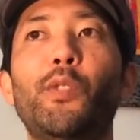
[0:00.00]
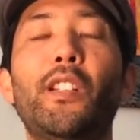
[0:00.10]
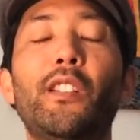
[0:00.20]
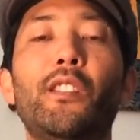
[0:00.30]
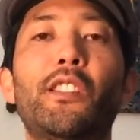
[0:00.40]
we
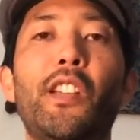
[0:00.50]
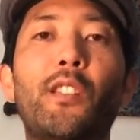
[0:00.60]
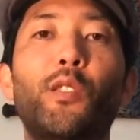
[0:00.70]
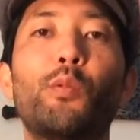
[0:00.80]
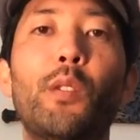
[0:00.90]
can
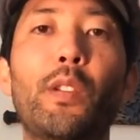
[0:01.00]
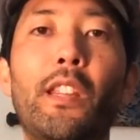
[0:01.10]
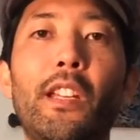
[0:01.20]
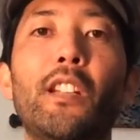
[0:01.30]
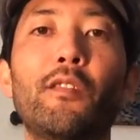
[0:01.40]
change the way we
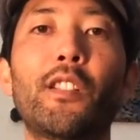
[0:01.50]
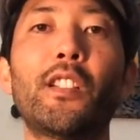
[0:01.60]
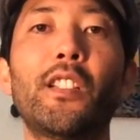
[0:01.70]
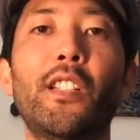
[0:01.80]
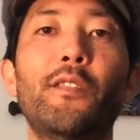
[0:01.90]
think of
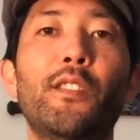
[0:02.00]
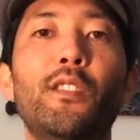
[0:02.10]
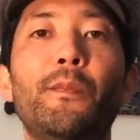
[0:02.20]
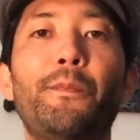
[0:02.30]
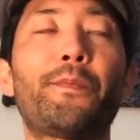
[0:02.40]
good and evil,